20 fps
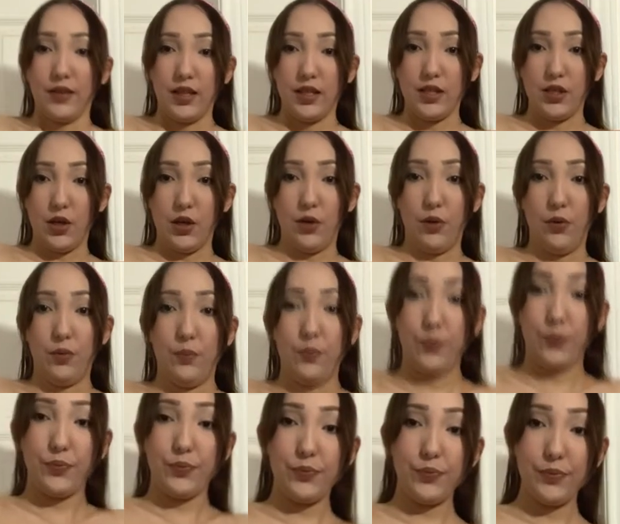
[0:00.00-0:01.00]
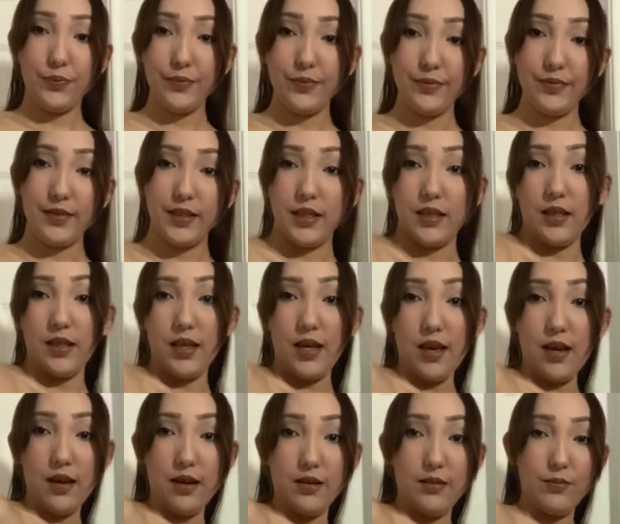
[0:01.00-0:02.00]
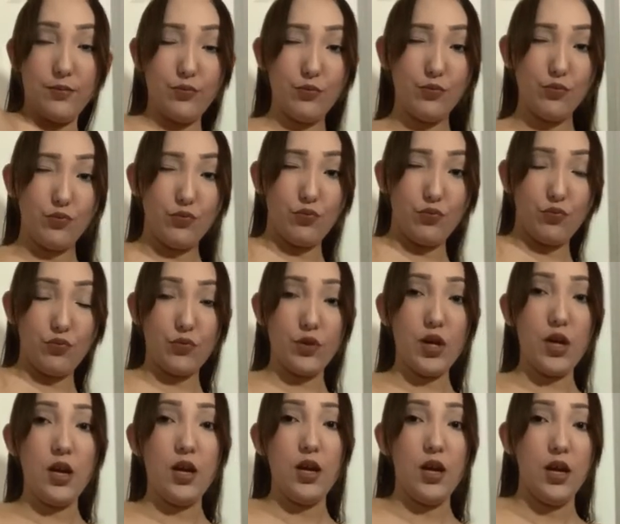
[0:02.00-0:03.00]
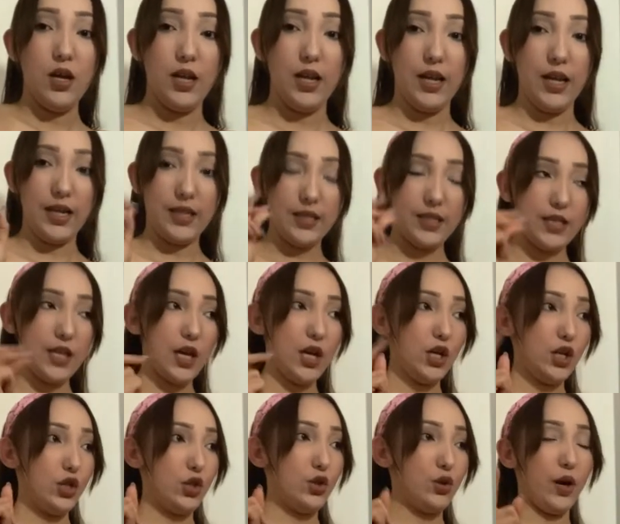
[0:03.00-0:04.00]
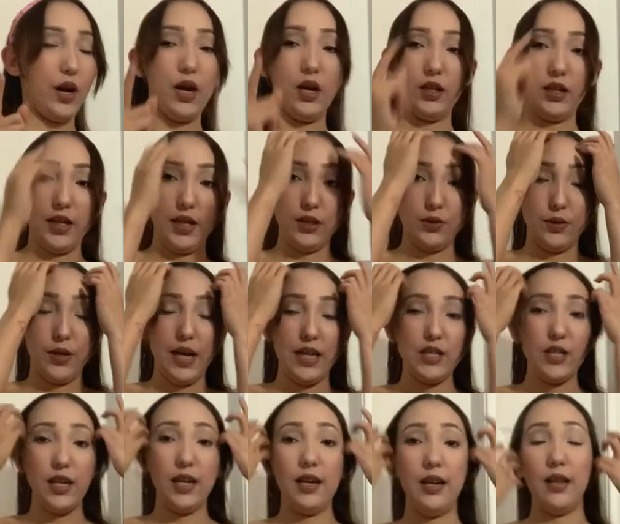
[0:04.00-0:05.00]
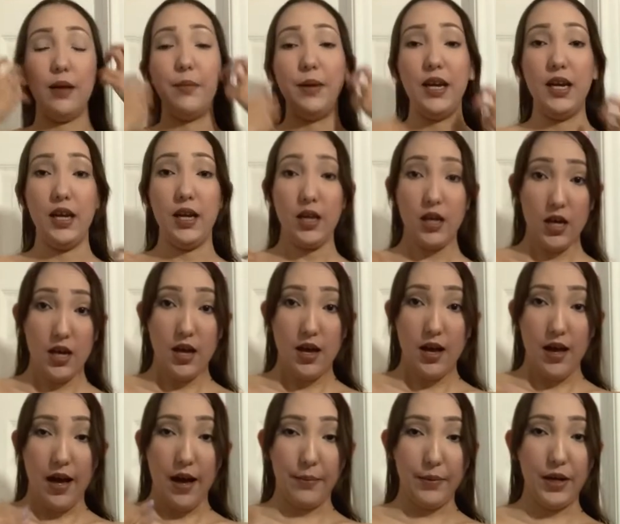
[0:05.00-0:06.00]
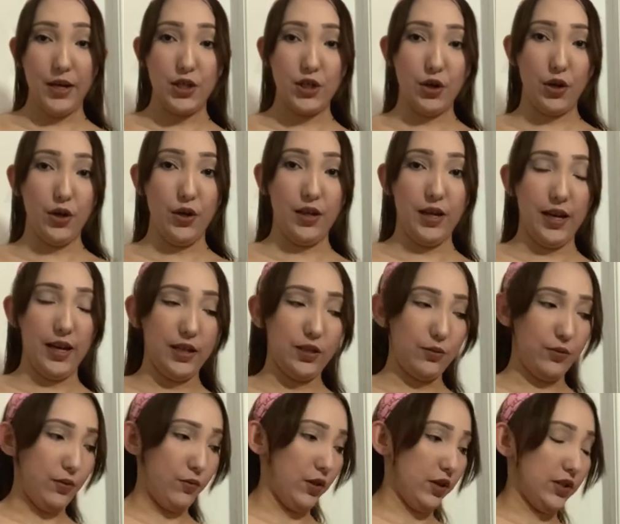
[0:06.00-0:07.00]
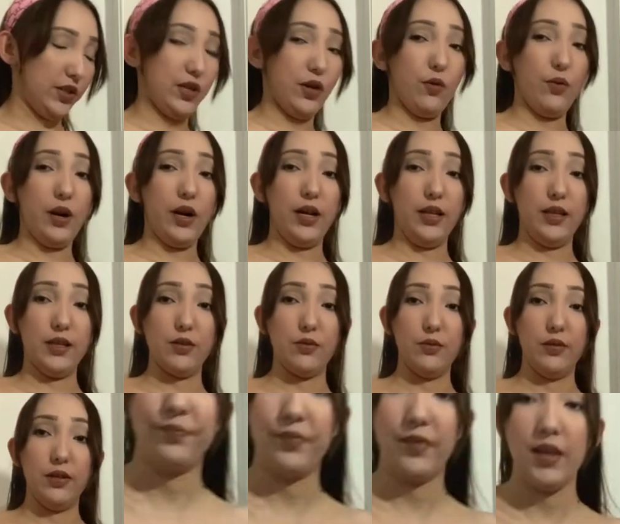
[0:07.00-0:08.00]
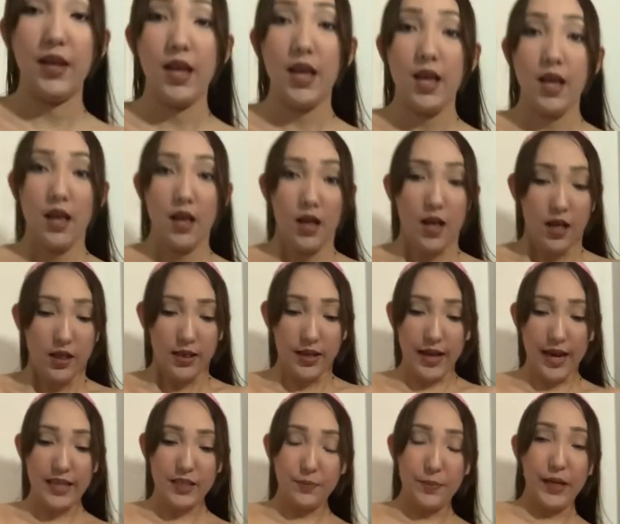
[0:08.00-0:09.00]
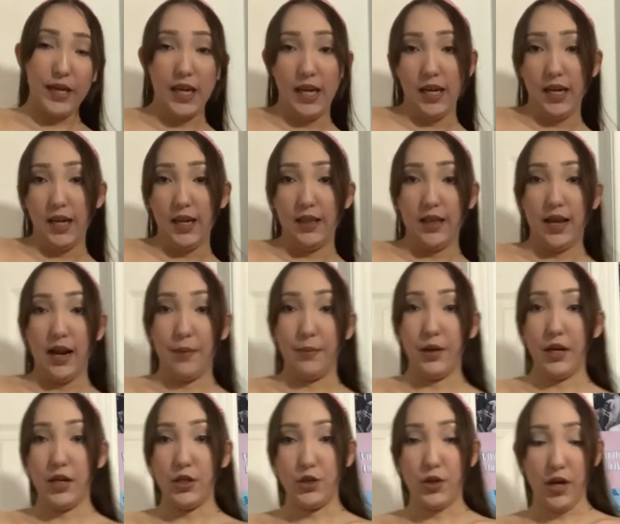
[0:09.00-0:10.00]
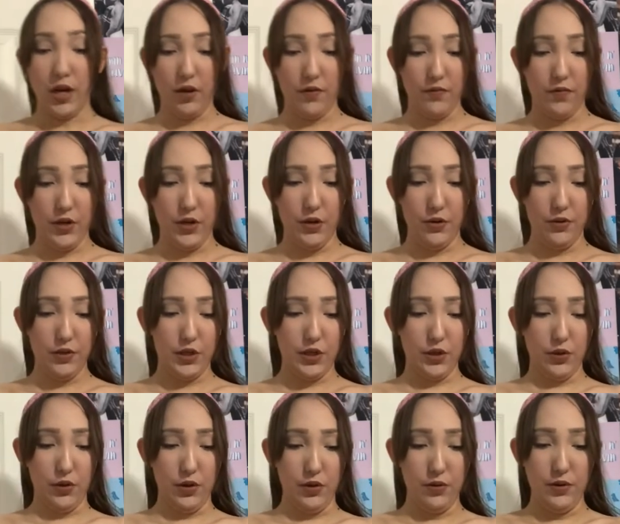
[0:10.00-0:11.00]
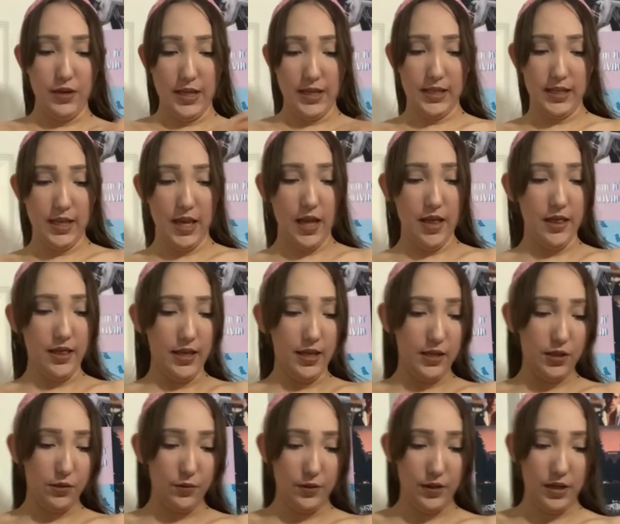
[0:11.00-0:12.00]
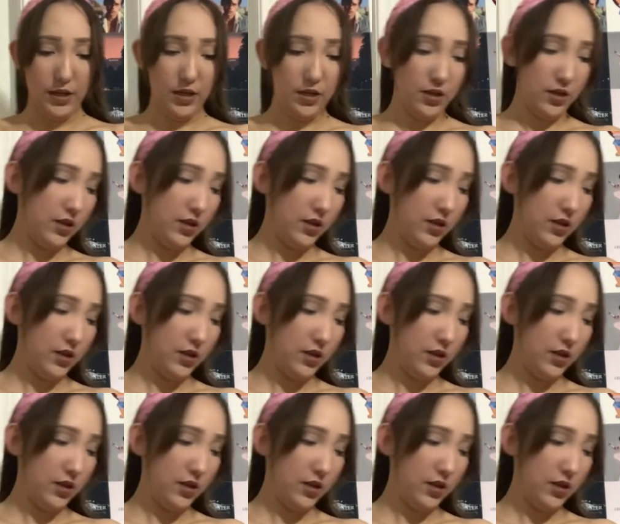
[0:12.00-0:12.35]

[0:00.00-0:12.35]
So yeah, let's try on the next one. Actually, I'm gonna show you the next one while still wearing this one. The next bikini that I'm gonna try on for you and show you is this one.